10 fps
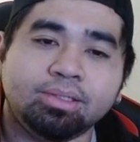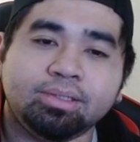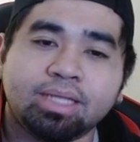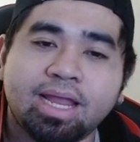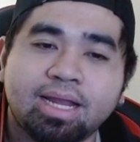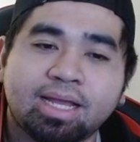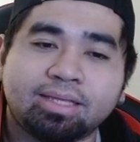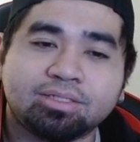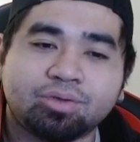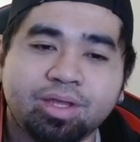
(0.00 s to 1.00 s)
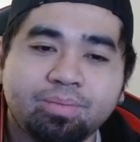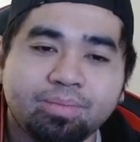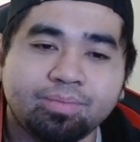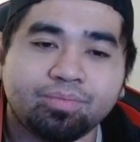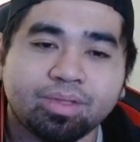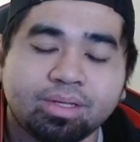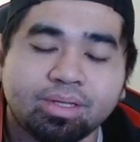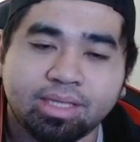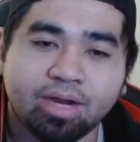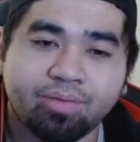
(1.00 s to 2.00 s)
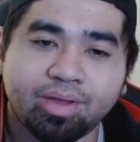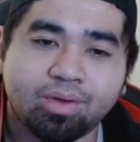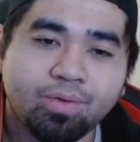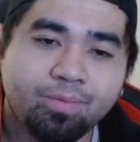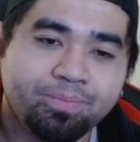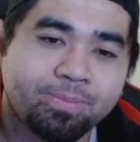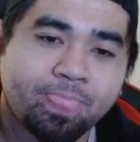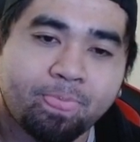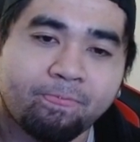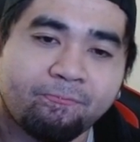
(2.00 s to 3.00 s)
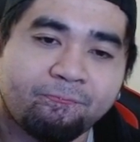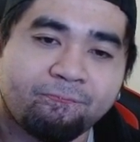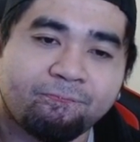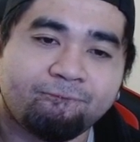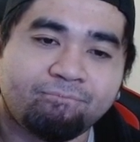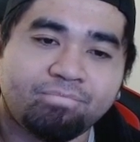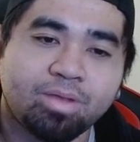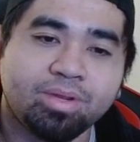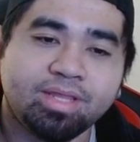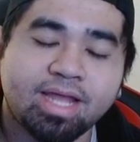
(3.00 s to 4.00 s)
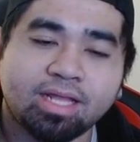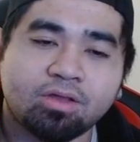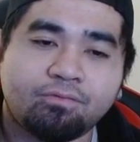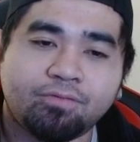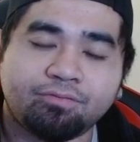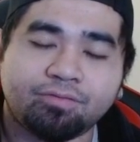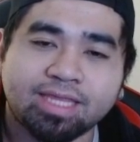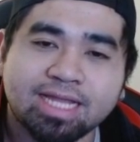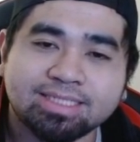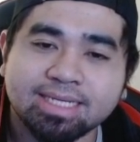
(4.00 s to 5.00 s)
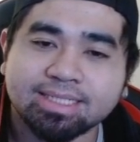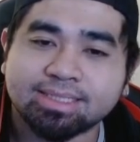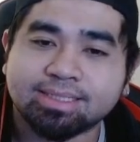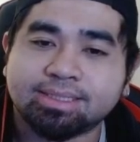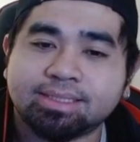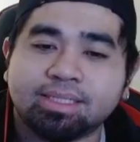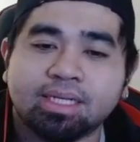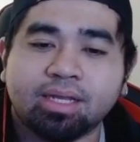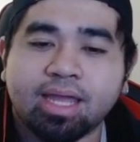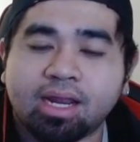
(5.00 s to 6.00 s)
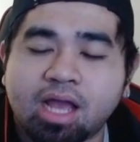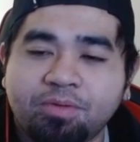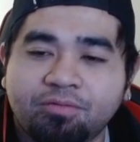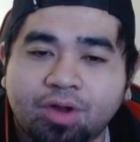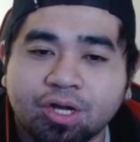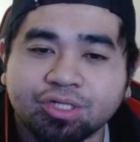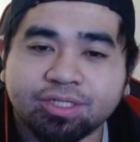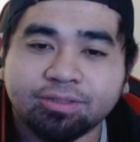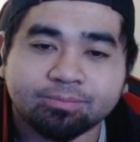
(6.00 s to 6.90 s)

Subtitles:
And the Candle Scream. There we go. And with that, go for Fantastics. Get a copy of Argent.